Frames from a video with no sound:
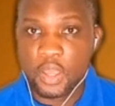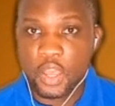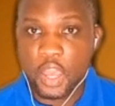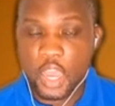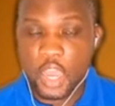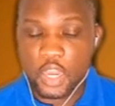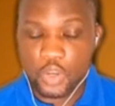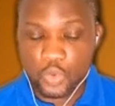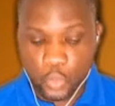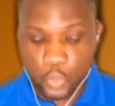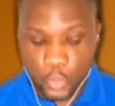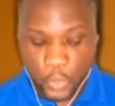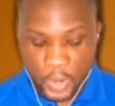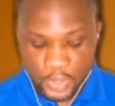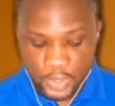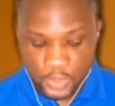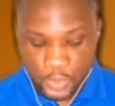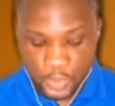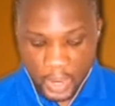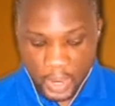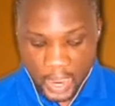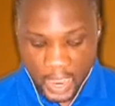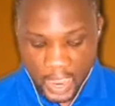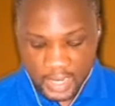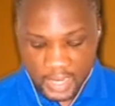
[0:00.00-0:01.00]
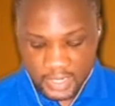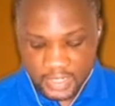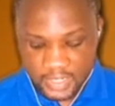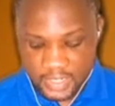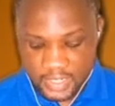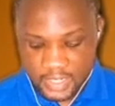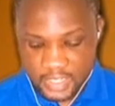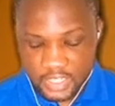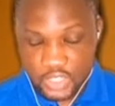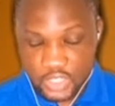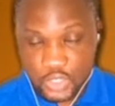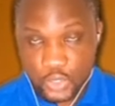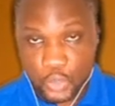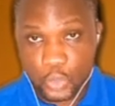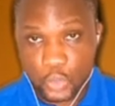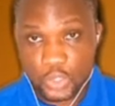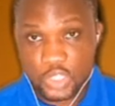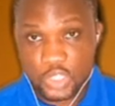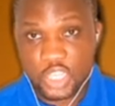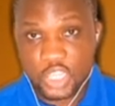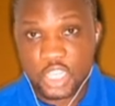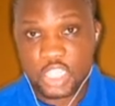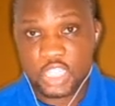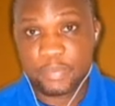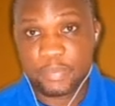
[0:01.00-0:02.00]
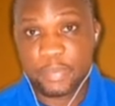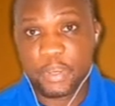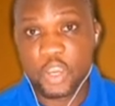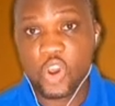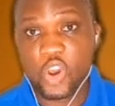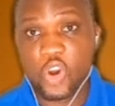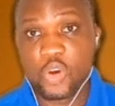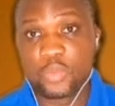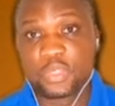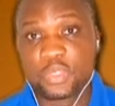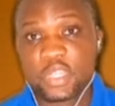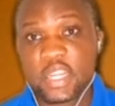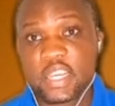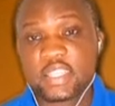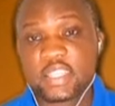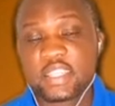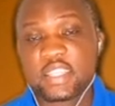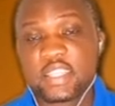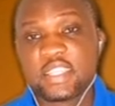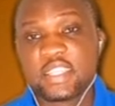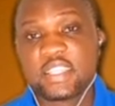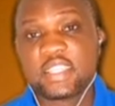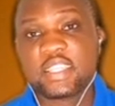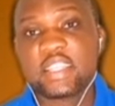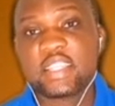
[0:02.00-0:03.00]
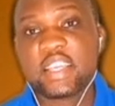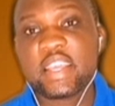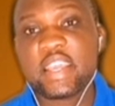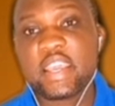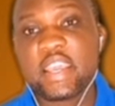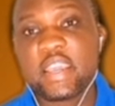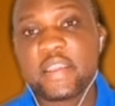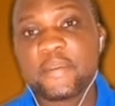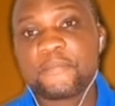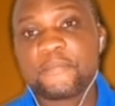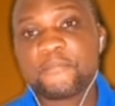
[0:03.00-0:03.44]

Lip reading: And when you add this note, it becomes the C